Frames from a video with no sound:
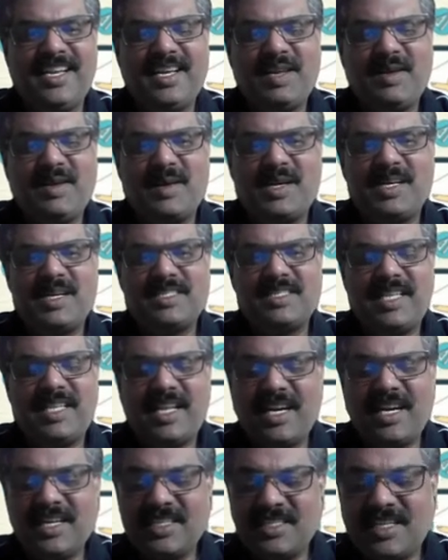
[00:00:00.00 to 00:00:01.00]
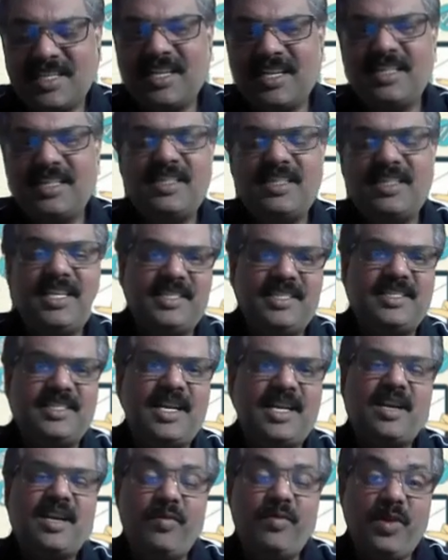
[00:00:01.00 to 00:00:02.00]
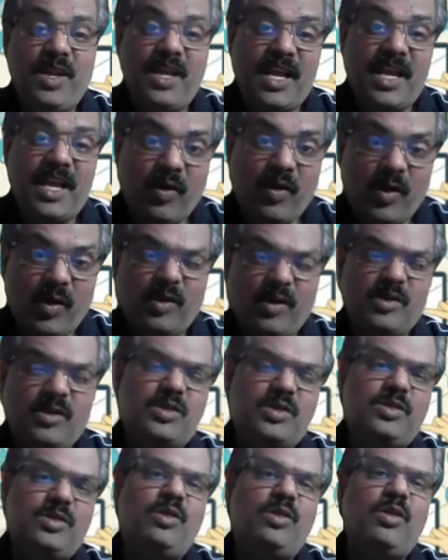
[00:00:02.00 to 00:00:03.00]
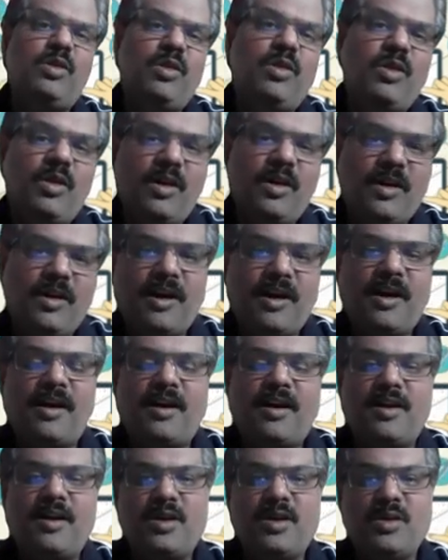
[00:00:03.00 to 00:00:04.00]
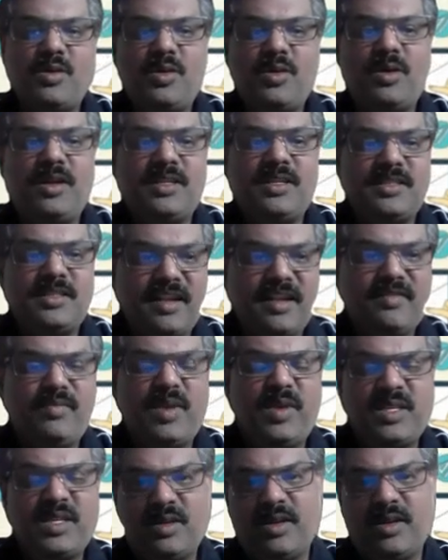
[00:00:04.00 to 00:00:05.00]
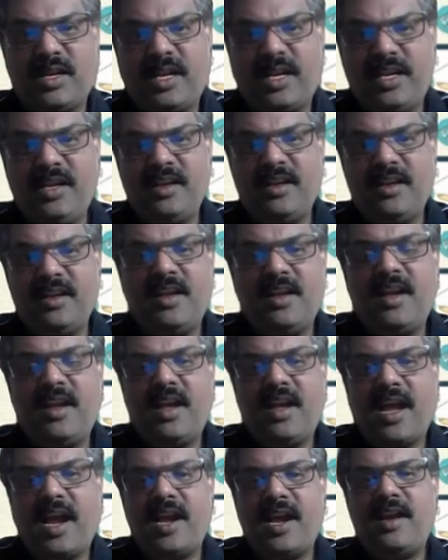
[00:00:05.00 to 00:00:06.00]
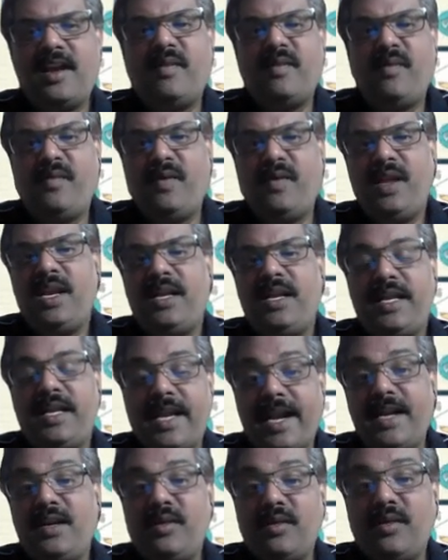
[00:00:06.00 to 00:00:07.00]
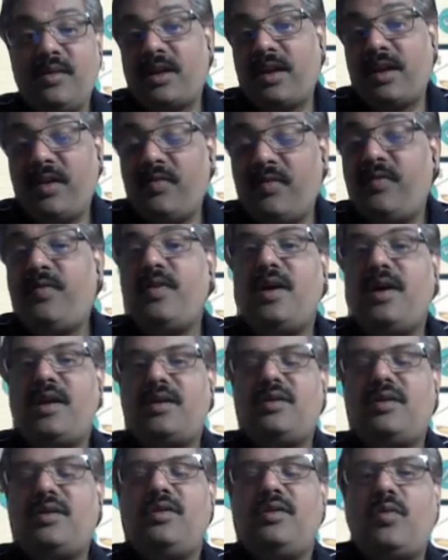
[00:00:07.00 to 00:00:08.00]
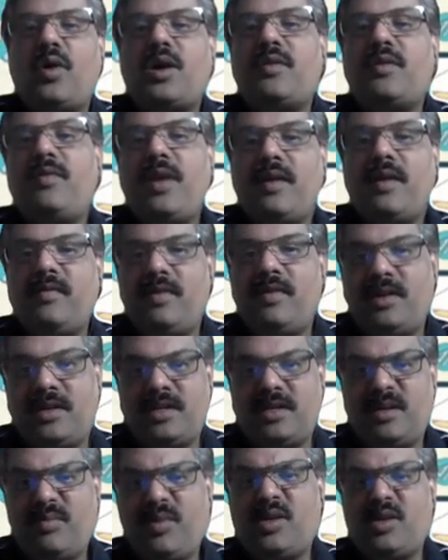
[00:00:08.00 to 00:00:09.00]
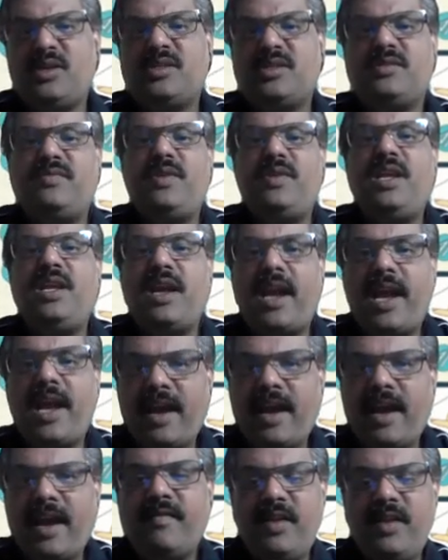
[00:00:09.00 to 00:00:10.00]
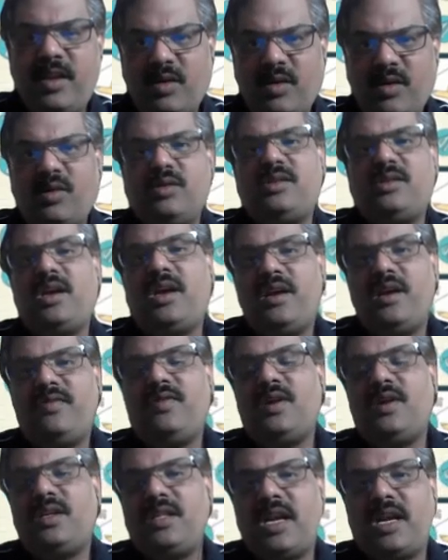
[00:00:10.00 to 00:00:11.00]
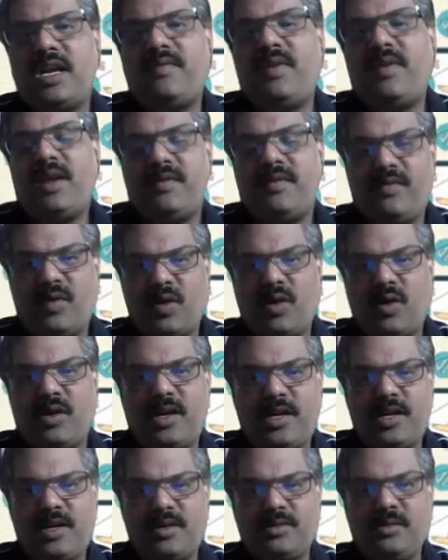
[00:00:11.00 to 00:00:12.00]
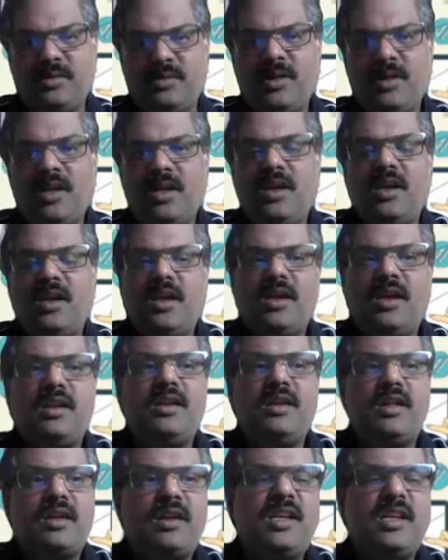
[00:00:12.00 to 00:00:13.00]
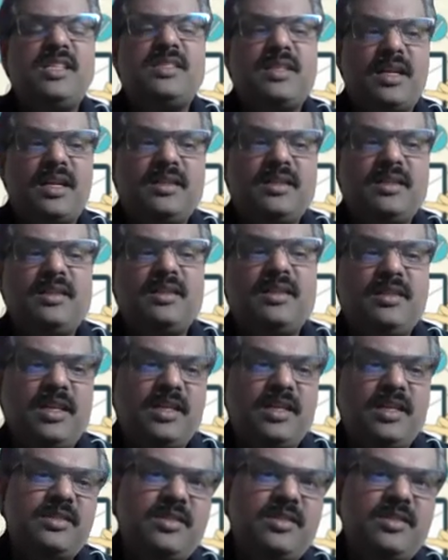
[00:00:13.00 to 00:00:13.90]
Because there are certain things that we also do in self-paced learning, and we tend to refer to what we have learned because we know the effort that we have gone into in learning certain things